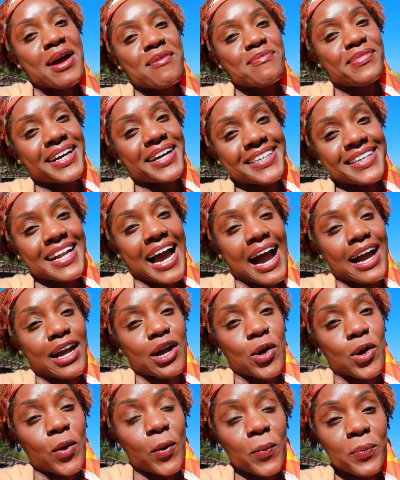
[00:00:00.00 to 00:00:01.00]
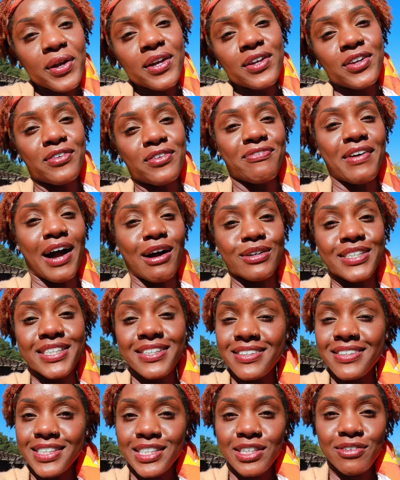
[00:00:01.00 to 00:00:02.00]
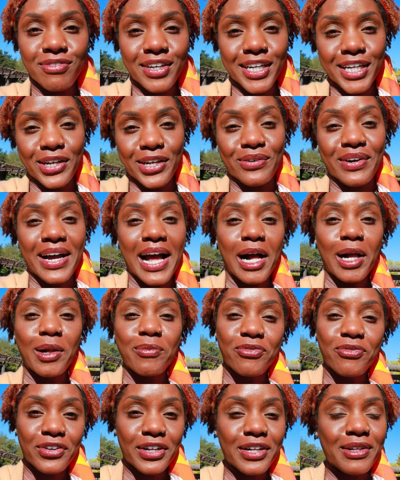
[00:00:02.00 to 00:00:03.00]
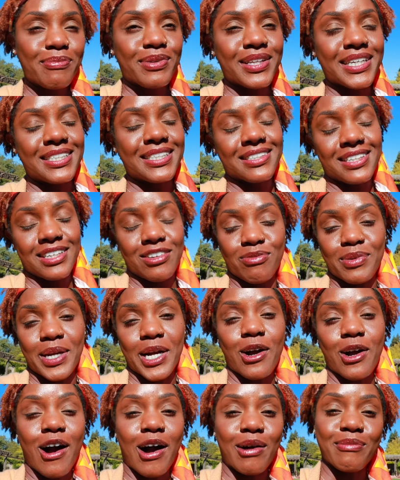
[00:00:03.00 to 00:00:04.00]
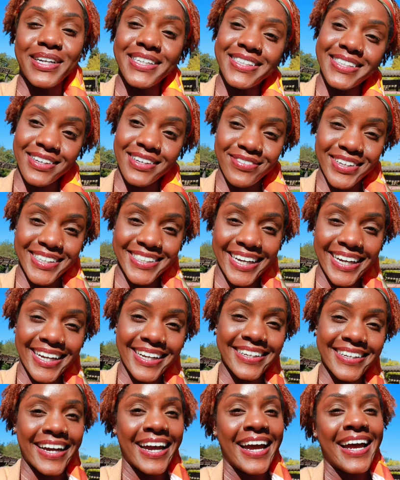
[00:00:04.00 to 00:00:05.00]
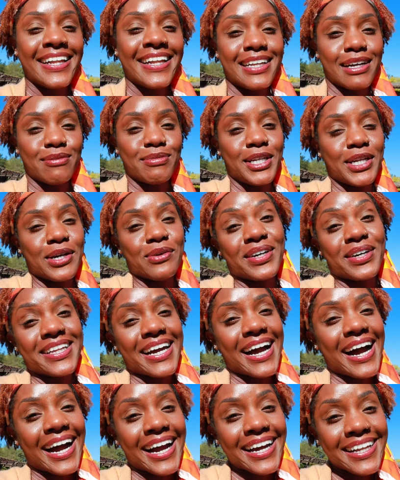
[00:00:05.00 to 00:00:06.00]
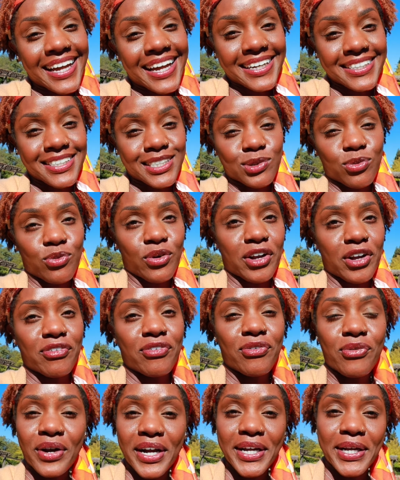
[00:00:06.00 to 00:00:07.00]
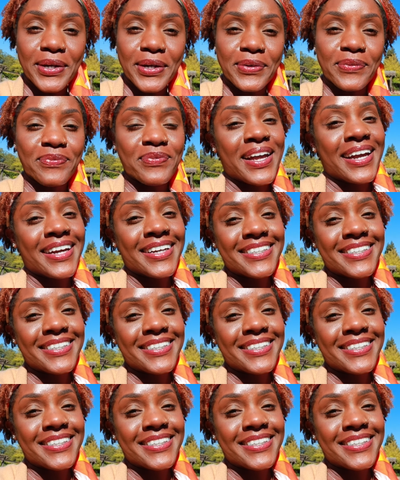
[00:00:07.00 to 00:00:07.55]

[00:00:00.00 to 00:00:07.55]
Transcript: But I hope you found this video helpful. Please leave me a comment if you did. Let me know what the highlights were for you.